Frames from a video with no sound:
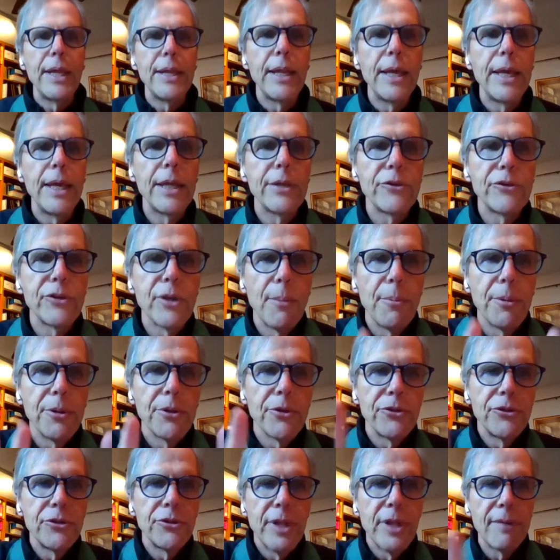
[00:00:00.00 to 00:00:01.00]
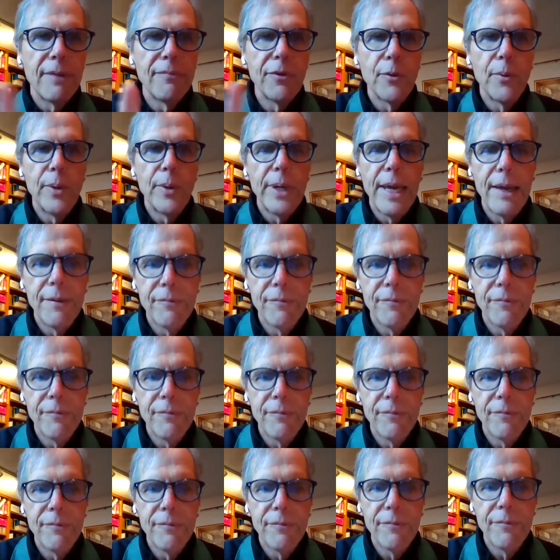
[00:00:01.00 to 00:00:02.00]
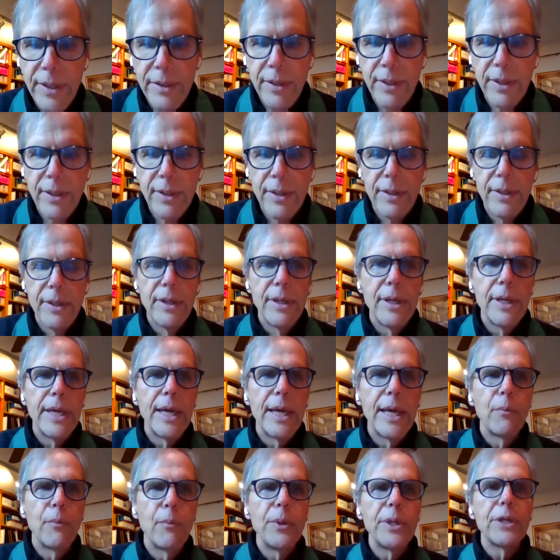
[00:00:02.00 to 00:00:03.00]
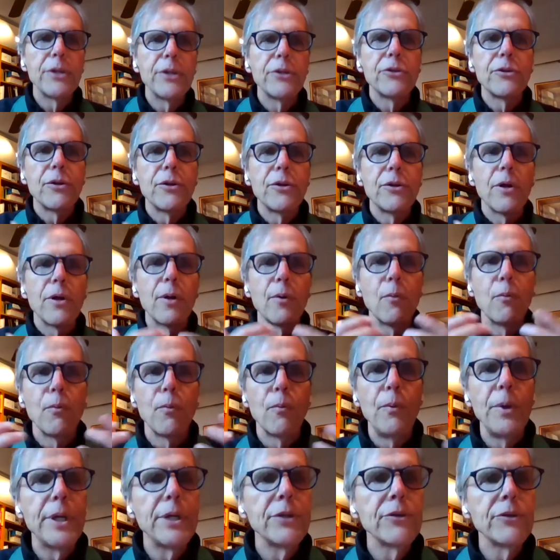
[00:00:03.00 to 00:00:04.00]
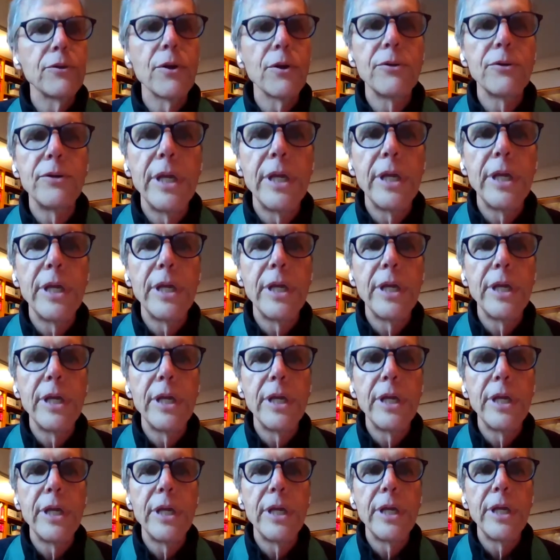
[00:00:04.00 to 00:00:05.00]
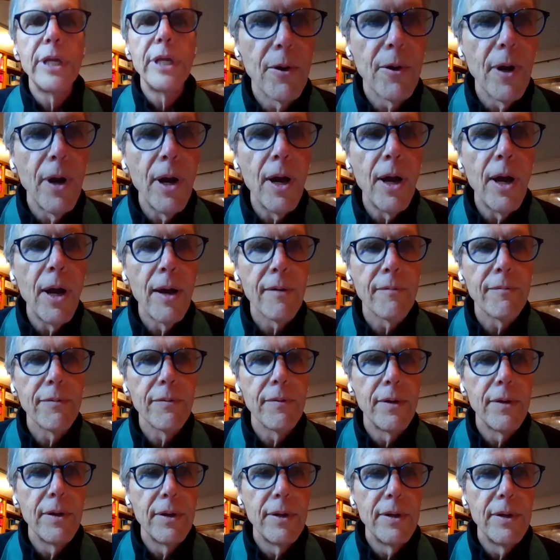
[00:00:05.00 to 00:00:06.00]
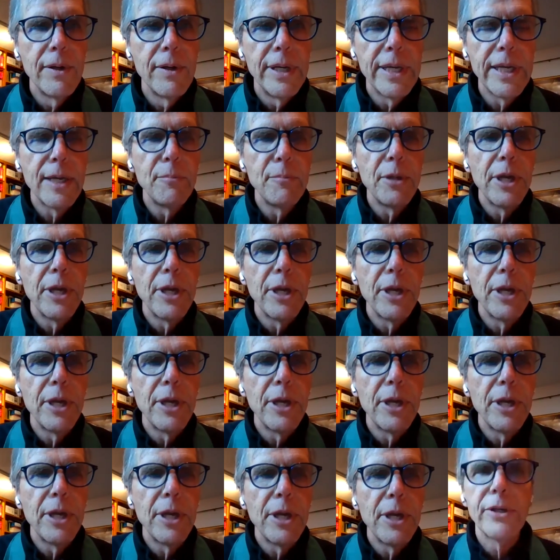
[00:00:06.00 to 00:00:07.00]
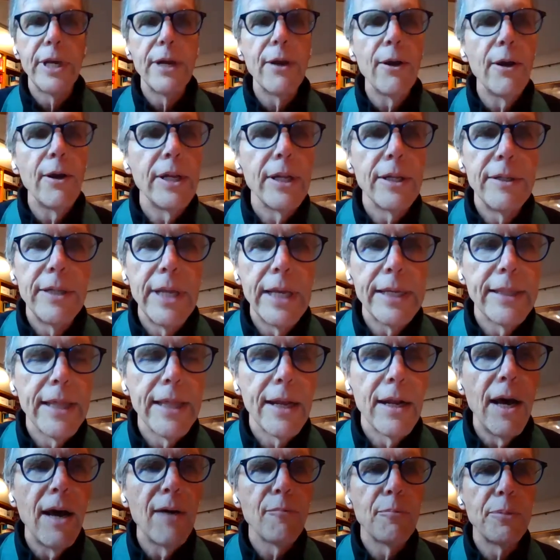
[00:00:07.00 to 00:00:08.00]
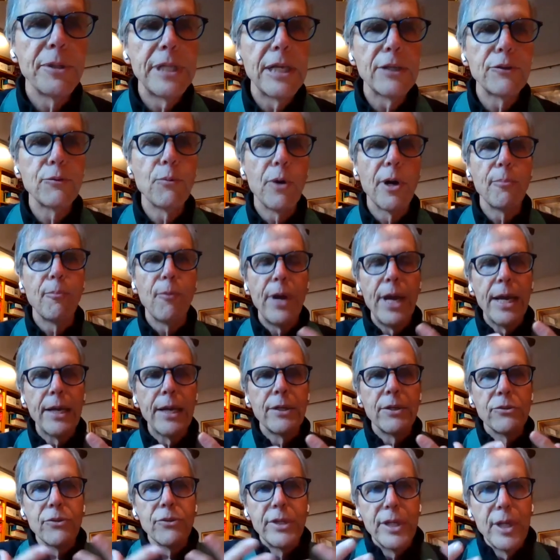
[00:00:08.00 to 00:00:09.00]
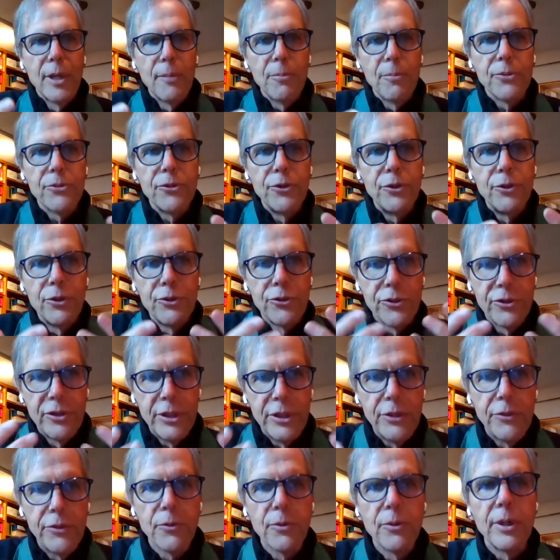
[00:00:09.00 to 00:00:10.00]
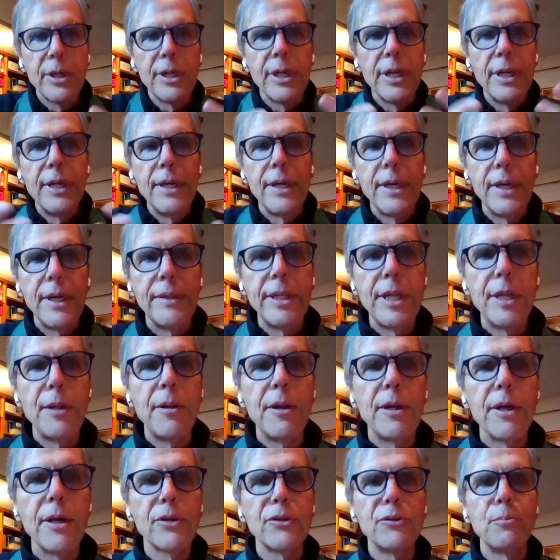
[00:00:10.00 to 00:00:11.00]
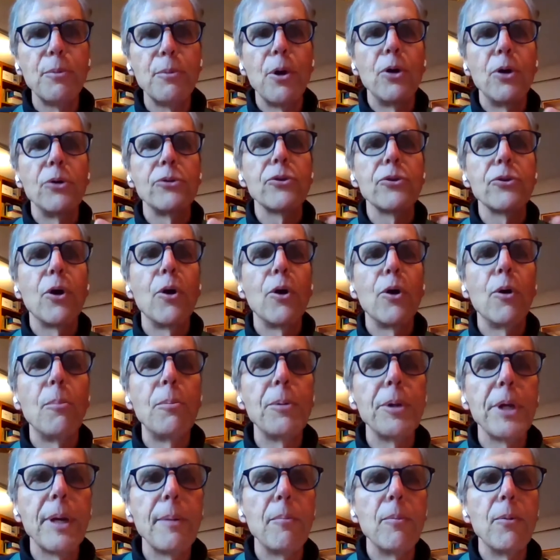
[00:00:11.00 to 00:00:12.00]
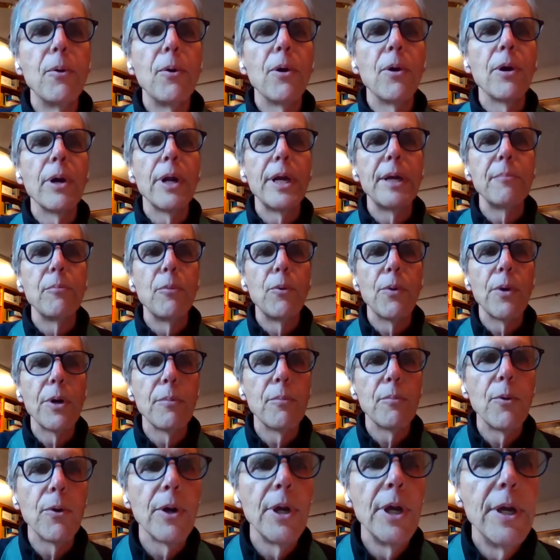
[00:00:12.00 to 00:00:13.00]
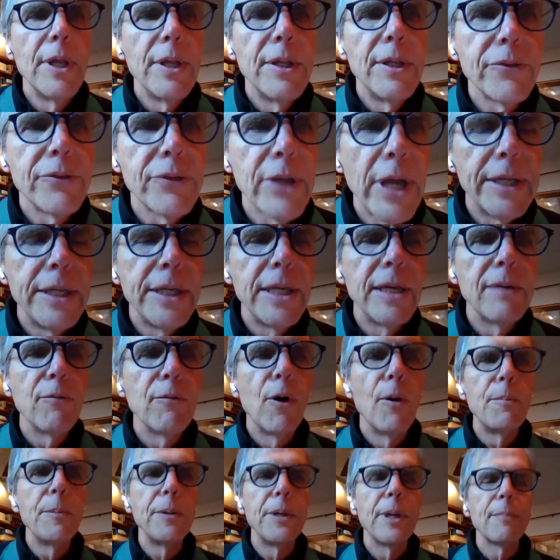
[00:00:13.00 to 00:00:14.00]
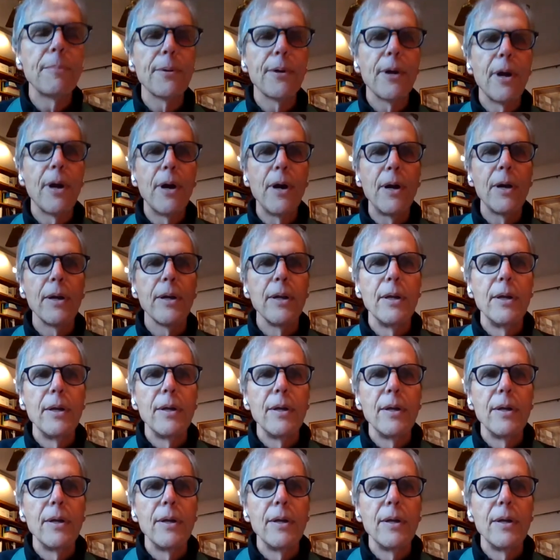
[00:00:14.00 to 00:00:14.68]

and some of the stuff that we have to deal with and we can start we can start taking that armor off it can be it can be scary to take that off but that's what our practice can help us do see through it and then expose open up more and more and more this idea of opening up our heart